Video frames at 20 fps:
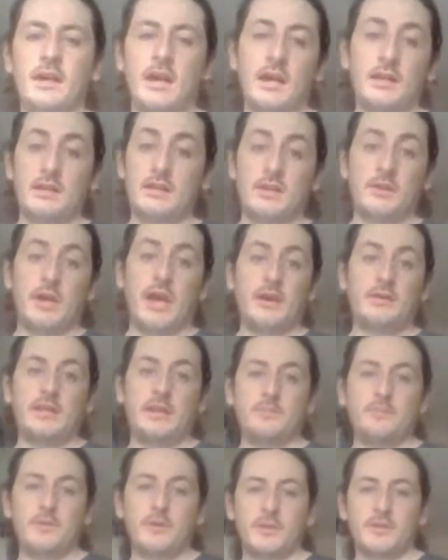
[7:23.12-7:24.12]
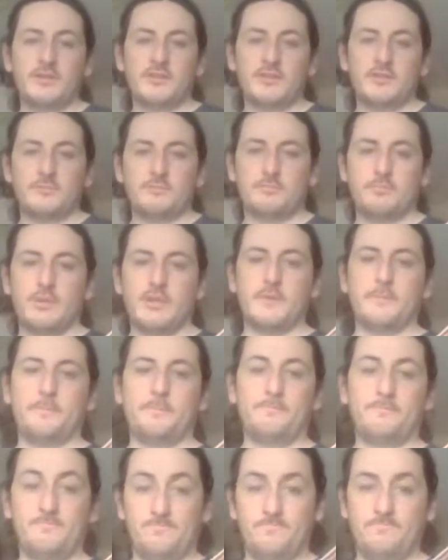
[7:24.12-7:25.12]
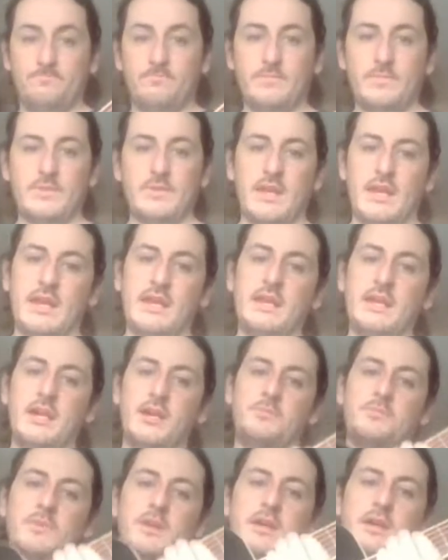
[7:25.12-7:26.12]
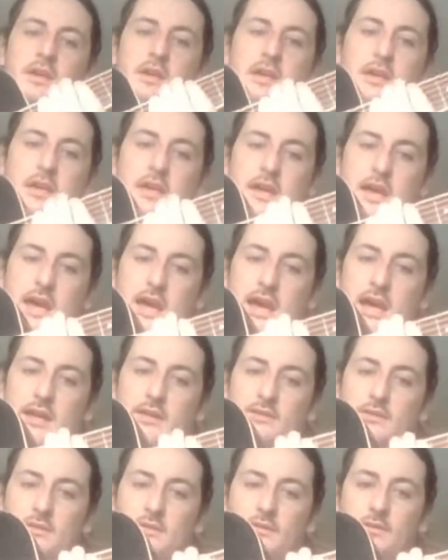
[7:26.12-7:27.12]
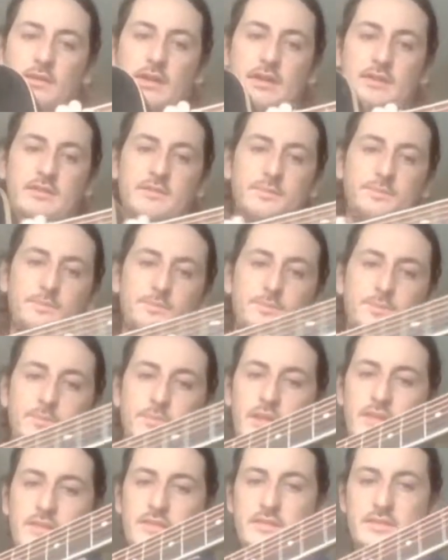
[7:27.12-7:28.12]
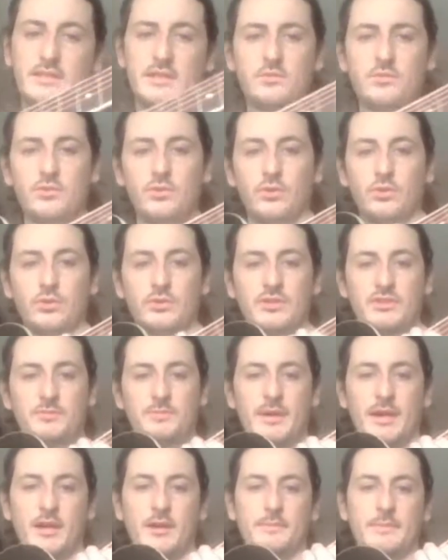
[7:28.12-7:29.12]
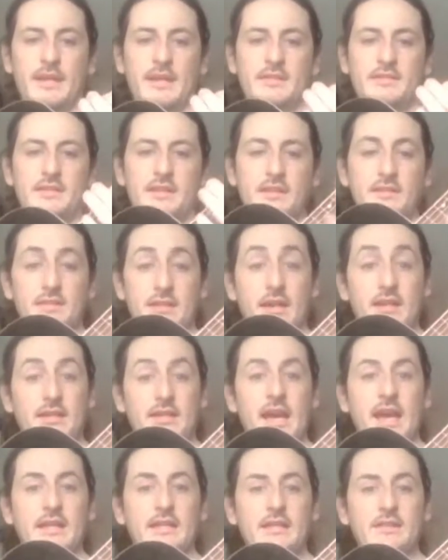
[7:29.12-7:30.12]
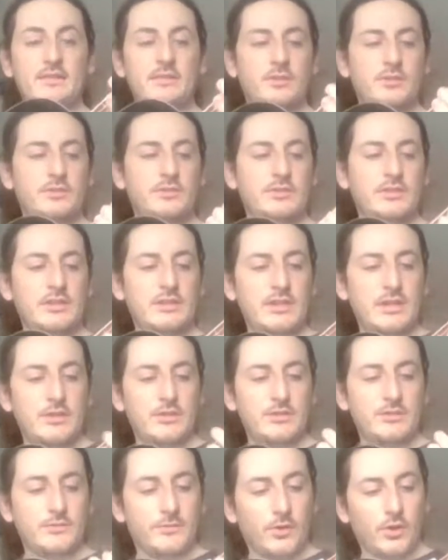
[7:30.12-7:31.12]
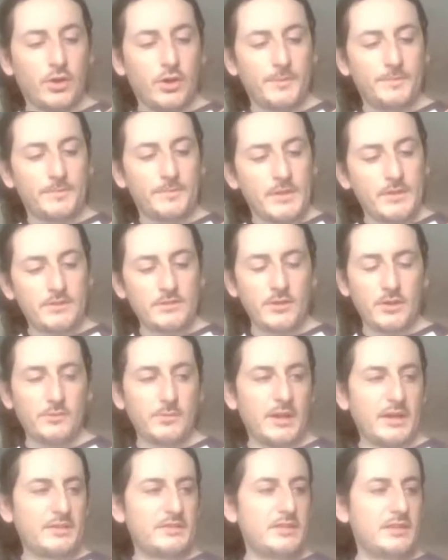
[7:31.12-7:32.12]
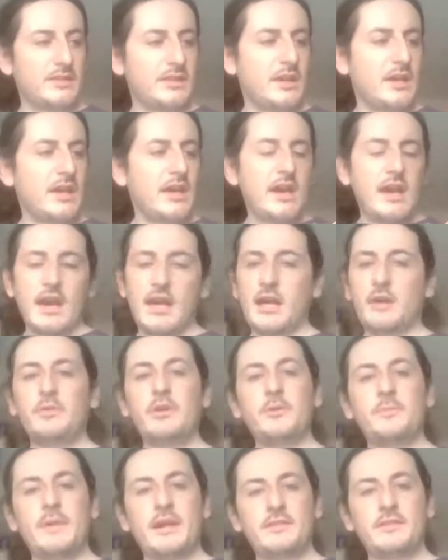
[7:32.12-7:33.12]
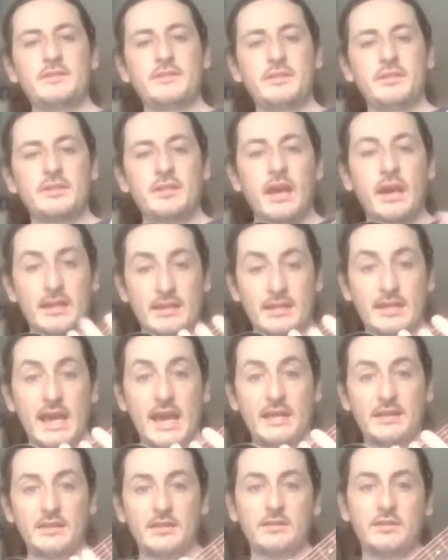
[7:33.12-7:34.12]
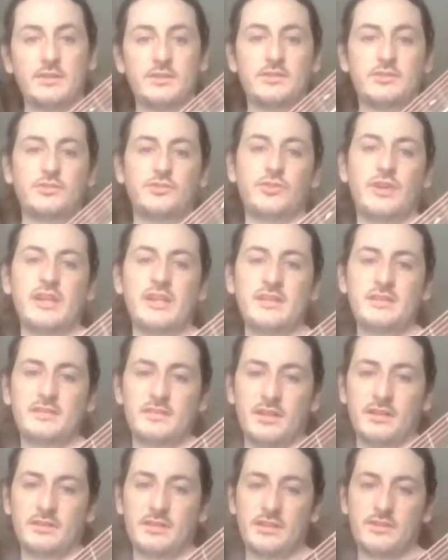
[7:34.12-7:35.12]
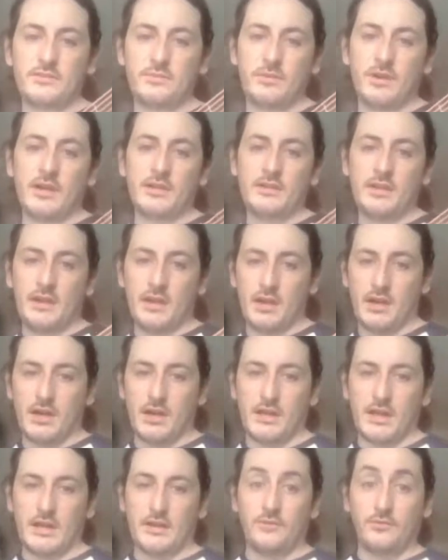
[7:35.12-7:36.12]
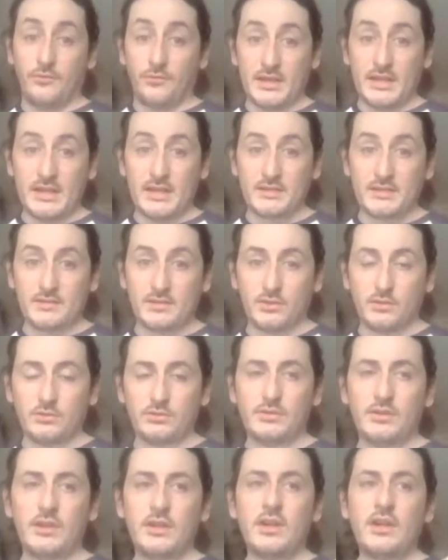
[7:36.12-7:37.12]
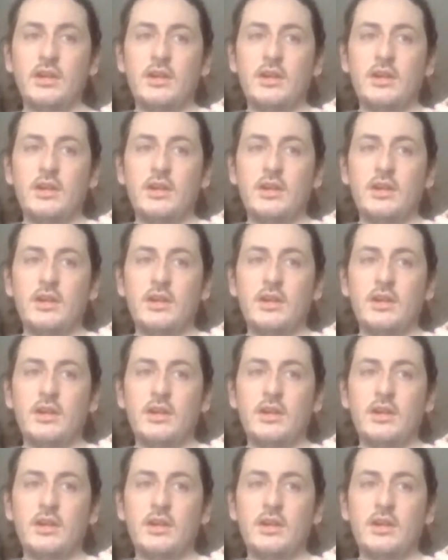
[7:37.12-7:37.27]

I don't know how that works, but there you go. And it's still gorgeous by all means. Again, it's good to use for songwriting. And I will mention again, the strings on this one are like 3 years old,